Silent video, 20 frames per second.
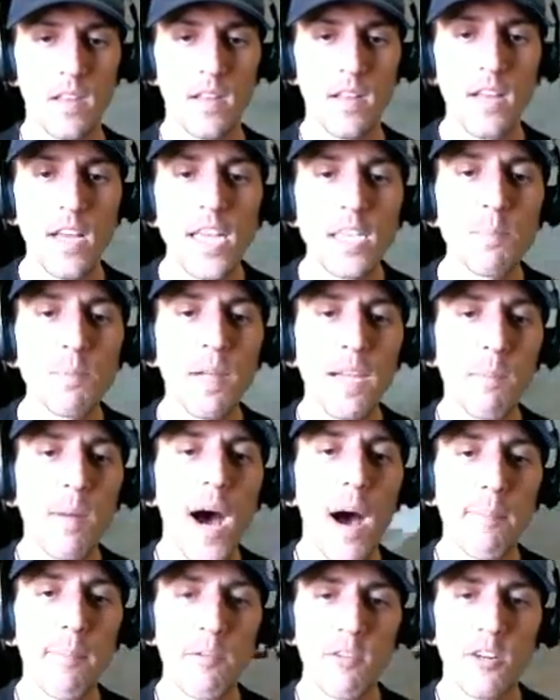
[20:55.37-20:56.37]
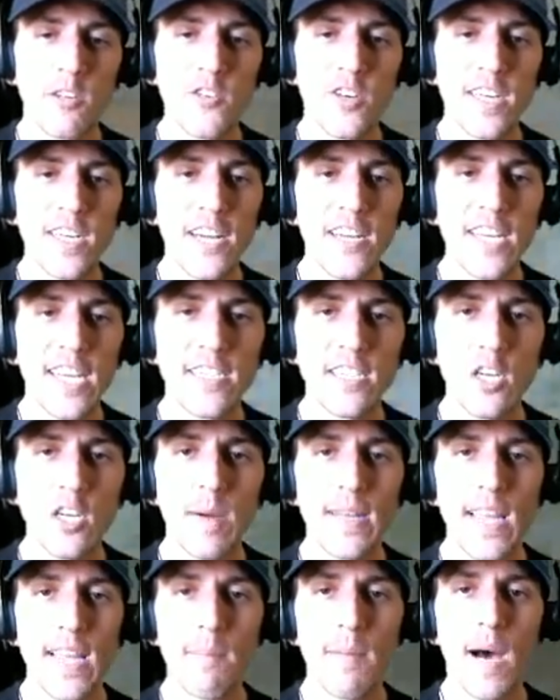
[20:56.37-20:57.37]
it's playing Papa Roach right now. You guys know
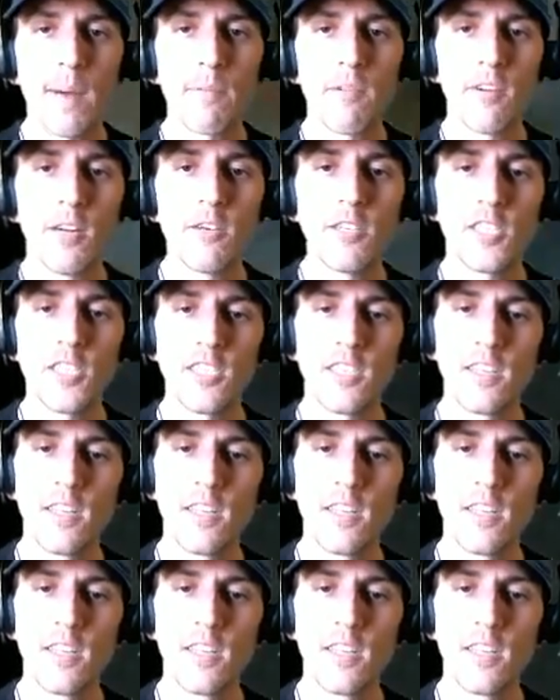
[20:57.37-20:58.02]
about that Papa Roach?